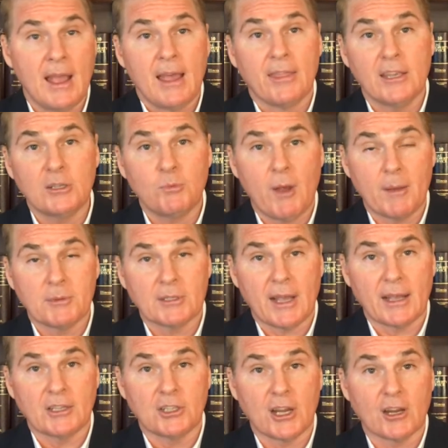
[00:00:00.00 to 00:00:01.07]
This
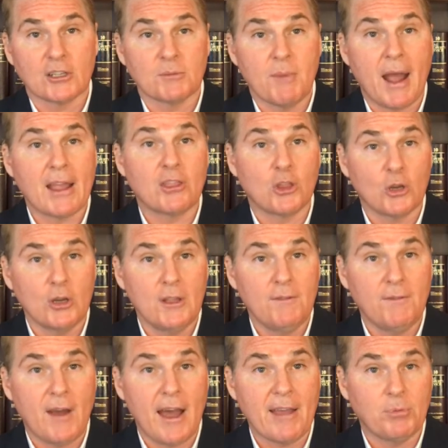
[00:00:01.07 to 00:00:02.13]
website shares my
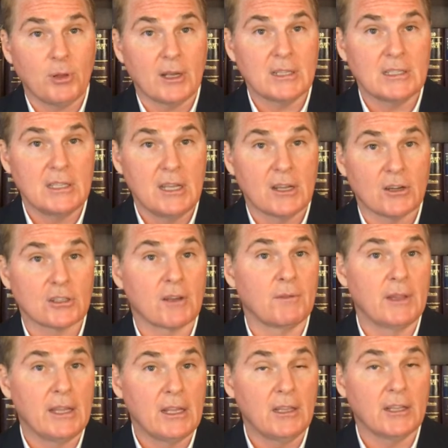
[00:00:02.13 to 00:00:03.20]
35-plus years of
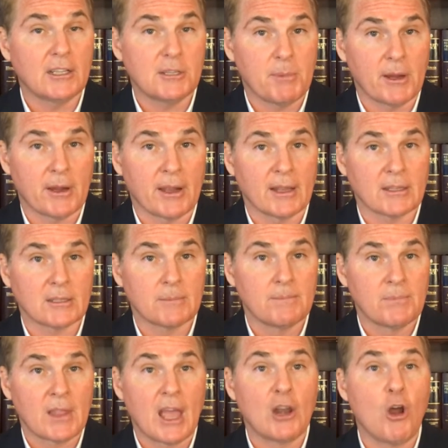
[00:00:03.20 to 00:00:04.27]
legal experience
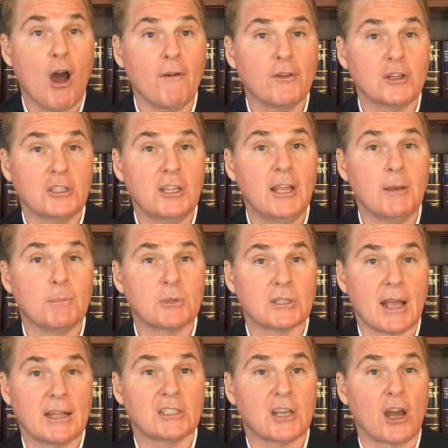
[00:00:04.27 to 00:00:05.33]
and offers tips
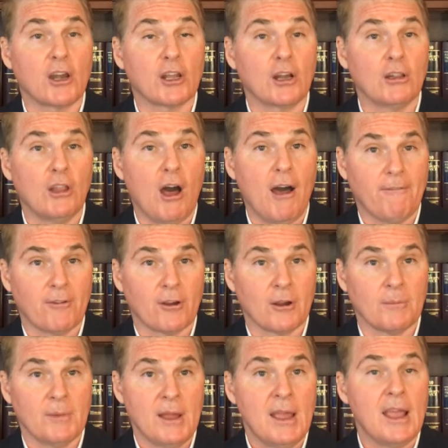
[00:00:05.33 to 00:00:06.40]
on starting a law
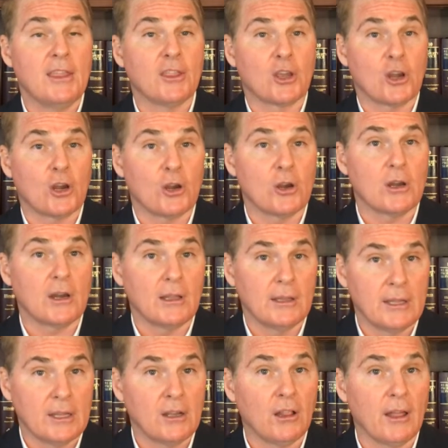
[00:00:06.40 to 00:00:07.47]
firm in the current
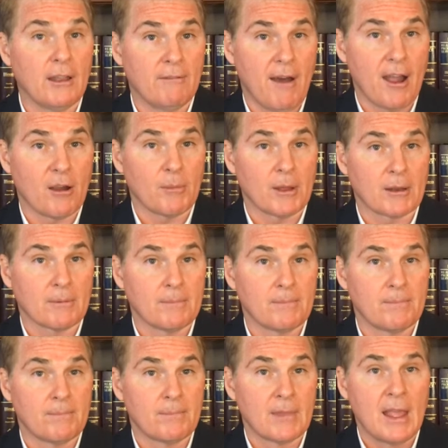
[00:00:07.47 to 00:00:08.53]
legal environment.
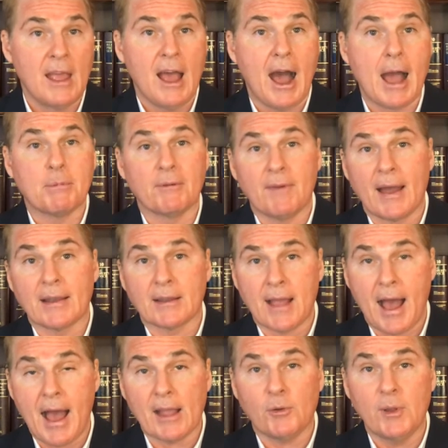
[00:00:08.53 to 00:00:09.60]
I provide
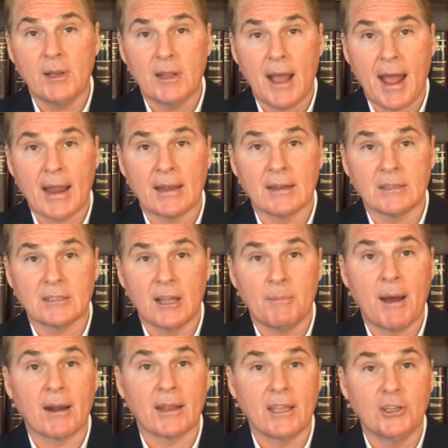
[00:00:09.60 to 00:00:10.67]
concrete guidance
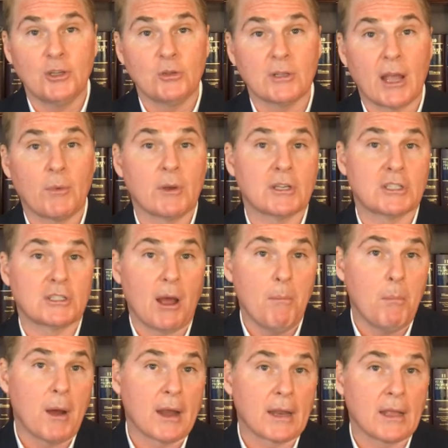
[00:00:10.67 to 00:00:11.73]
about issues I wish
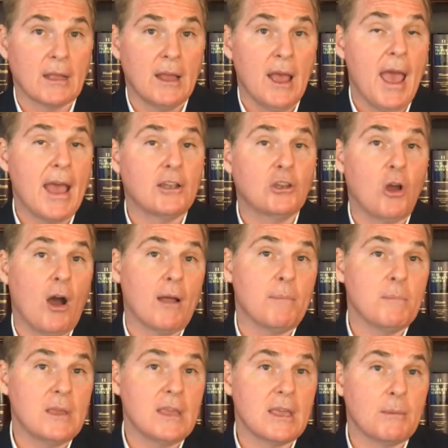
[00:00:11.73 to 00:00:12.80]
somebody had taught
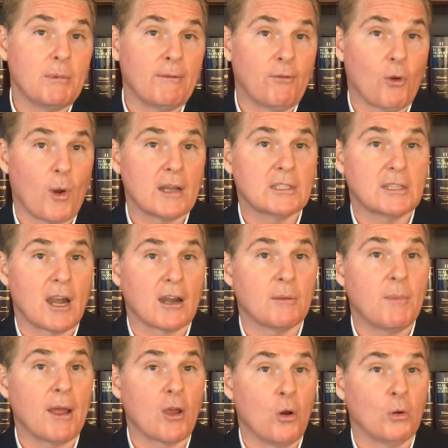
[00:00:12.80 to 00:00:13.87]
me before I started
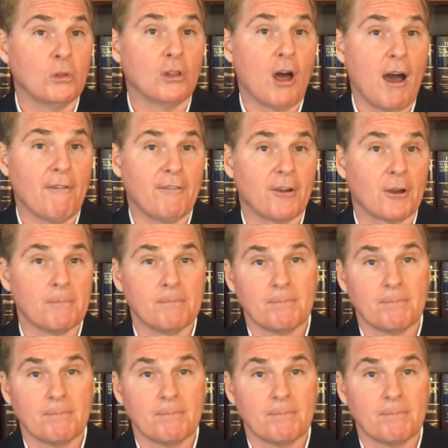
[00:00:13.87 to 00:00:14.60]
my own law firm.